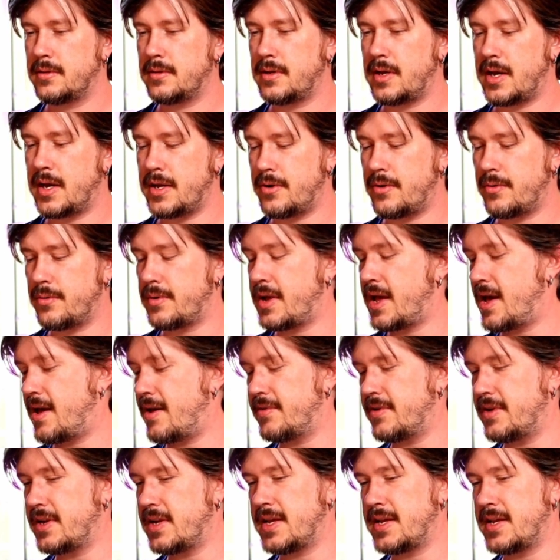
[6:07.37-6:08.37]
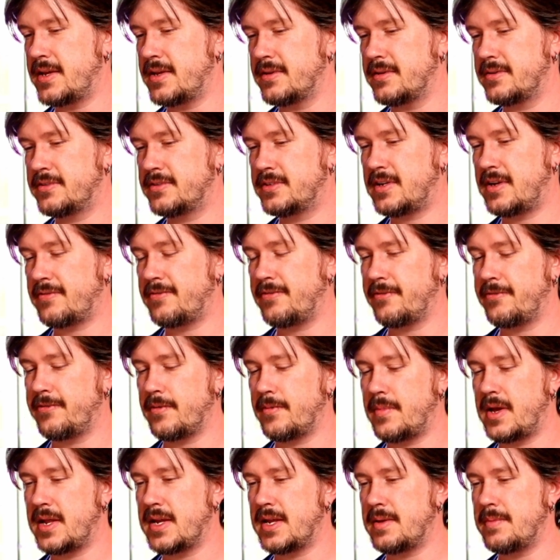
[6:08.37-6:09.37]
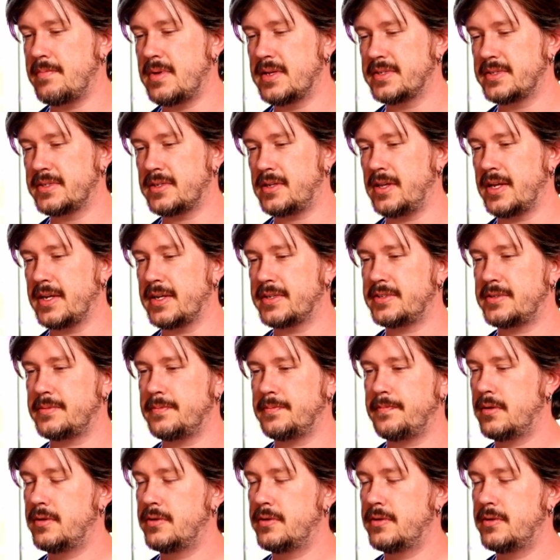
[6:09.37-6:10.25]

I don't have suffer from any misclicks.